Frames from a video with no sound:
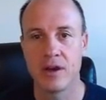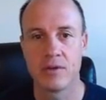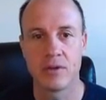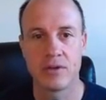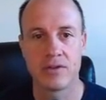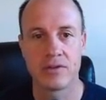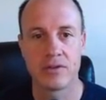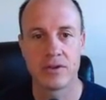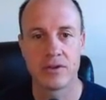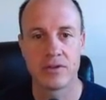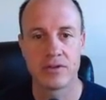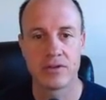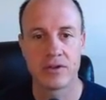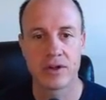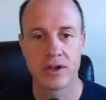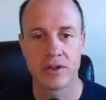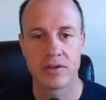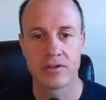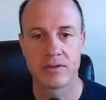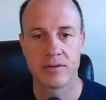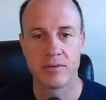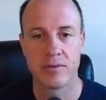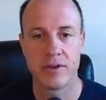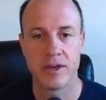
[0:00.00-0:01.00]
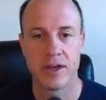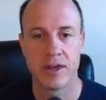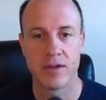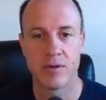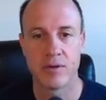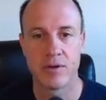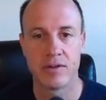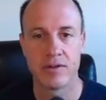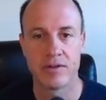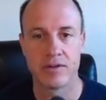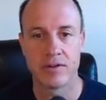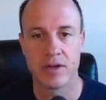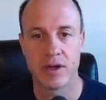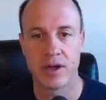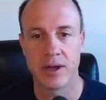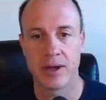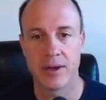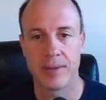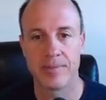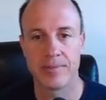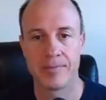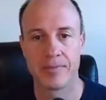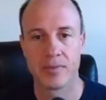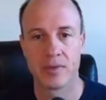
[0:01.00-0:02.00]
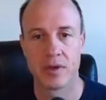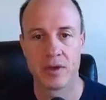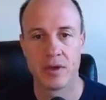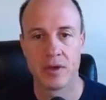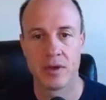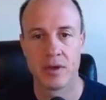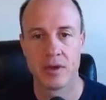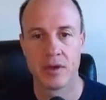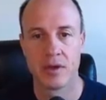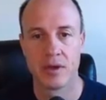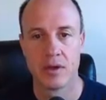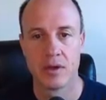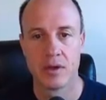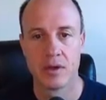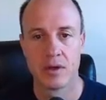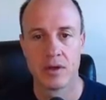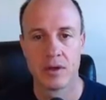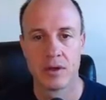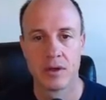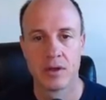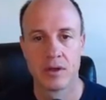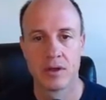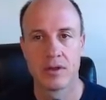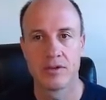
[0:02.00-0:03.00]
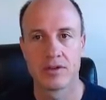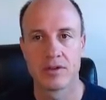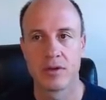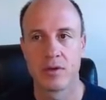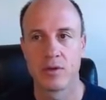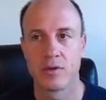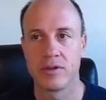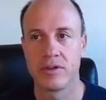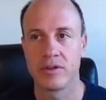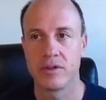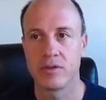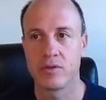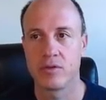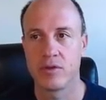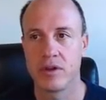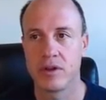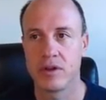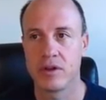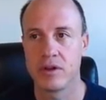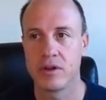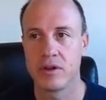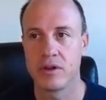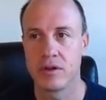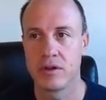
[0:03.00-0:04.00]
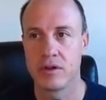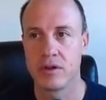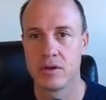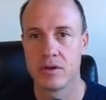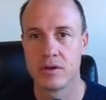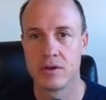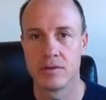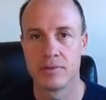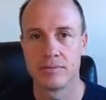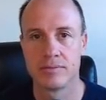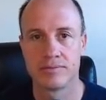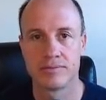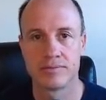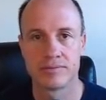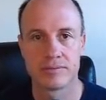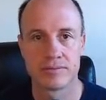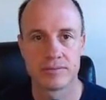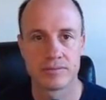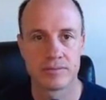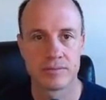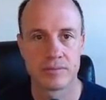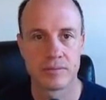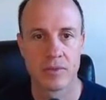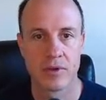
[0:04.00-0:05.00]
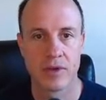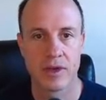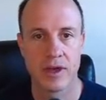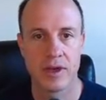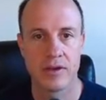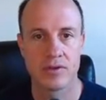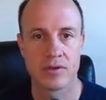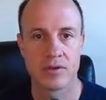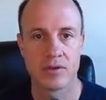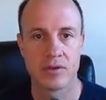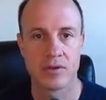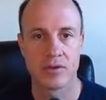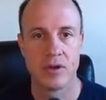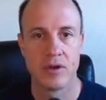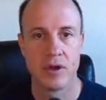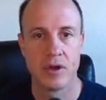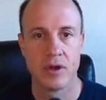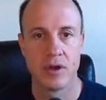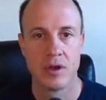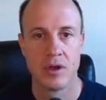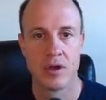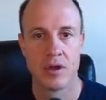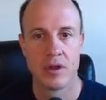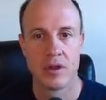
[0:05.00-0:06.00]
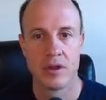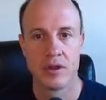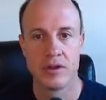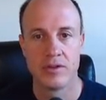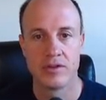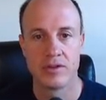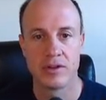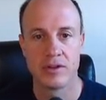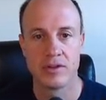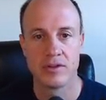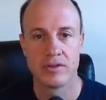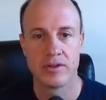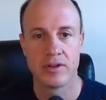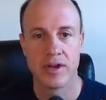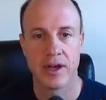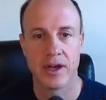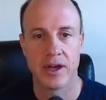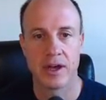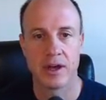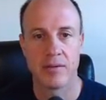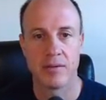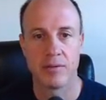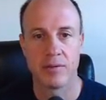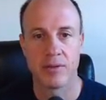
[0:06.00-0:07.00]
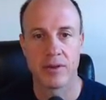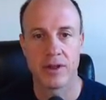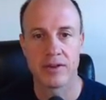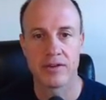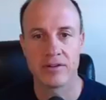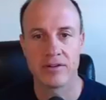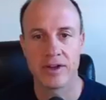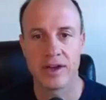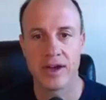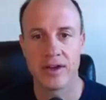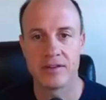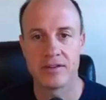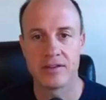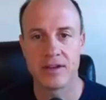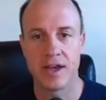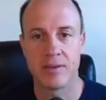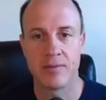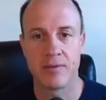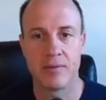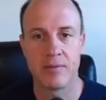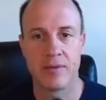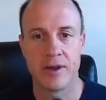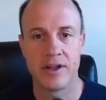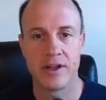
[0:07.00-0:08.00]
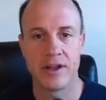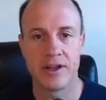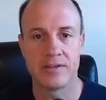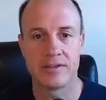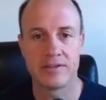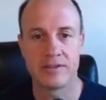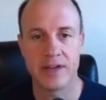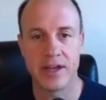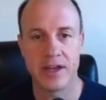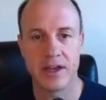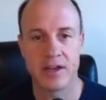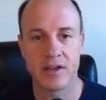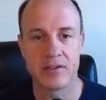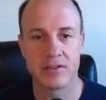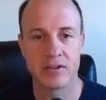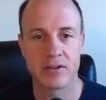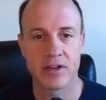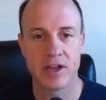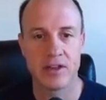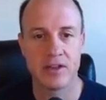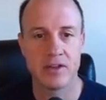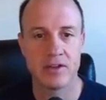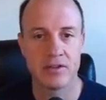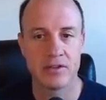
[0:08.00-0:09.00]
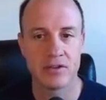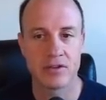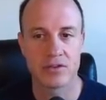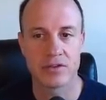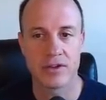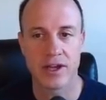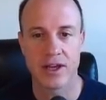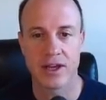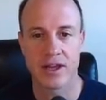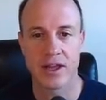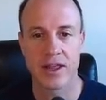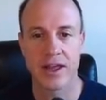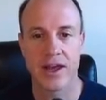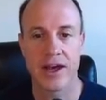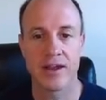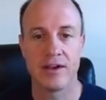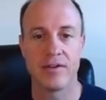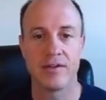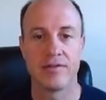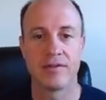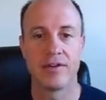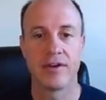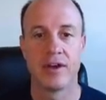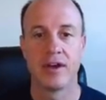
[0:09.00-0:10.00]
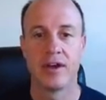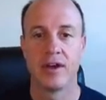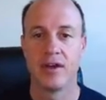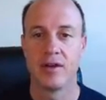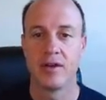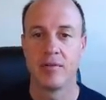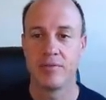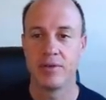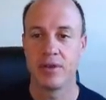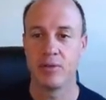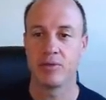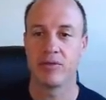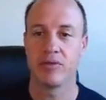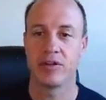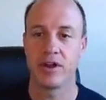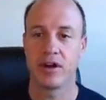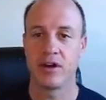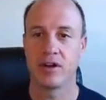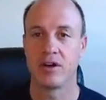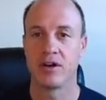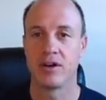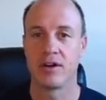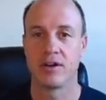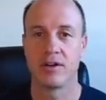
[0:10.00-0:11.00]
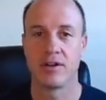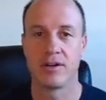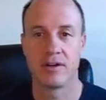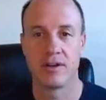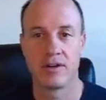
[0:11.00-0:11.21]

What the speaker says: and let's look at some of the other ones. Let's go with this one. Okay, so this is plus size Cyber Monday sales. Okay, this looks like a lot of people that are